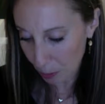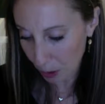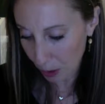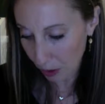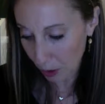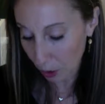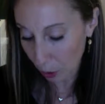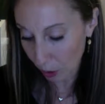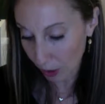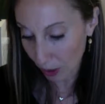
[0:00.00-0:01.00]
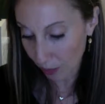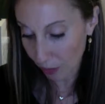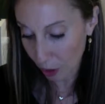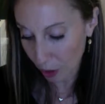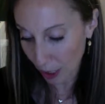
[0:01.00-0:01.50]
be the glory of
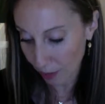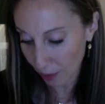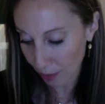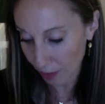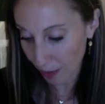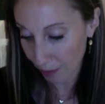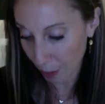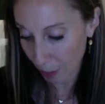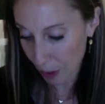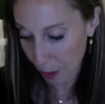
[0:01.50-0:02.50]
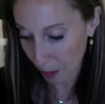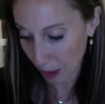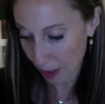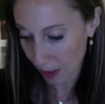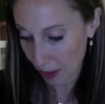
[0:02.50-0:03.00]
Yud He Vav He from His
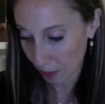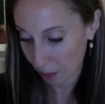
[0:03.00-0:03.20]
place.